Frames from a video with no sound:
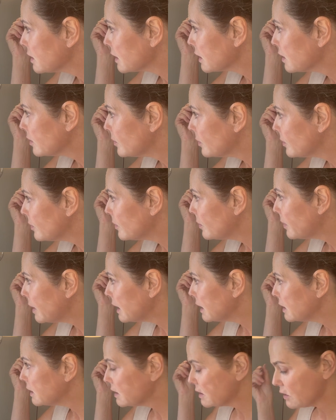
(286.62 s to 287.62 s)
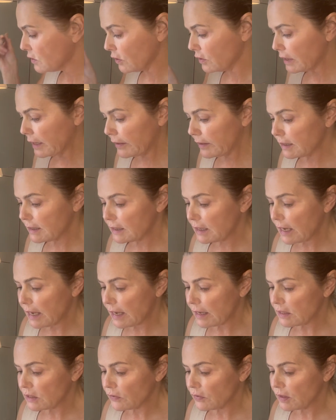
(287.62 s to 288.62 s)
I'm going to paint this on. Now it
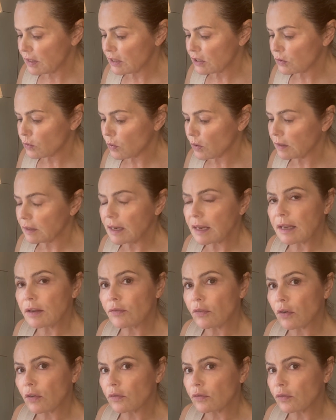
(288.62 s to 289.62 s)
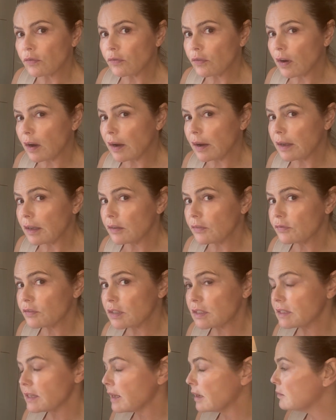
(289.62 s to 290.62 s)
says for this one, leave on 5
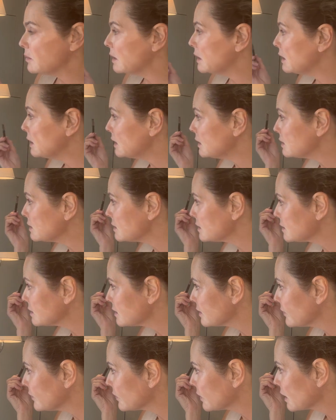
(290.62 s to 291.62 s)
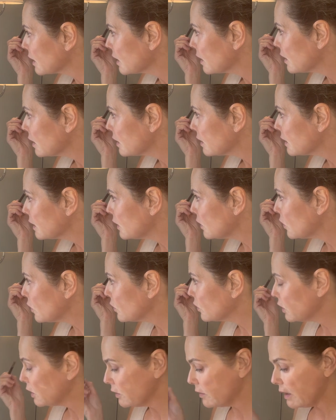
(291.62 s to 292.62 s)
to 10 minutes. The
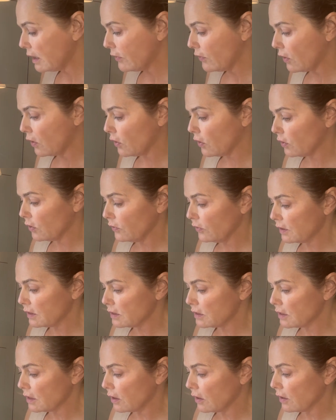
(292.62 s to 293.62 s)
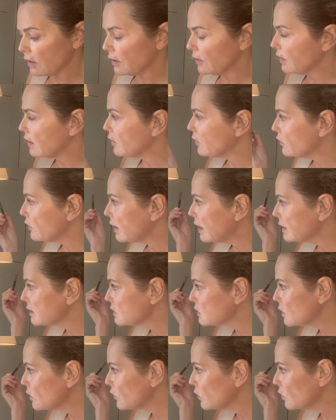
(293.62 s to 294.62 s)
longer you leave it on, the darker the effect.
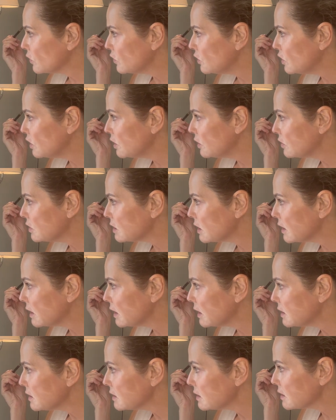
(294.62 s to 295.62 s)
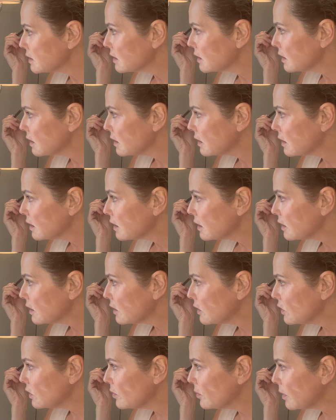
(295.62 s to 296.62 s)
So if you're new to this,
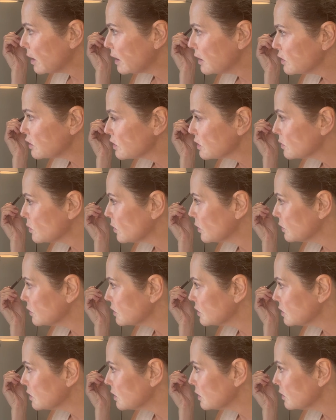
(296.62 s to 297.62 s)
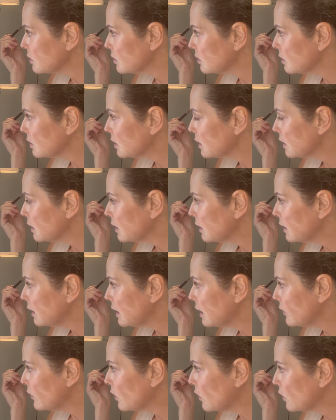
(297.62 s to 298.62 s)
you might just want to
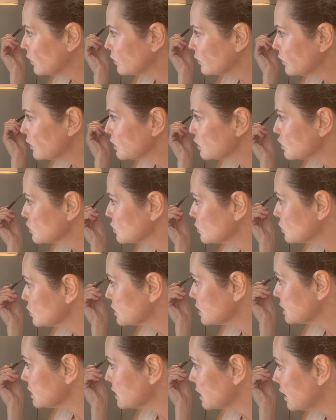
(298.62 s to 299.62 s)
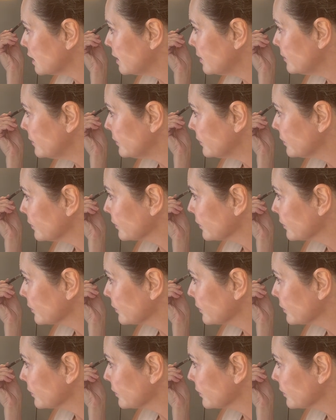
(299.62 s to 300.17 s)
leave it on for the shorter time.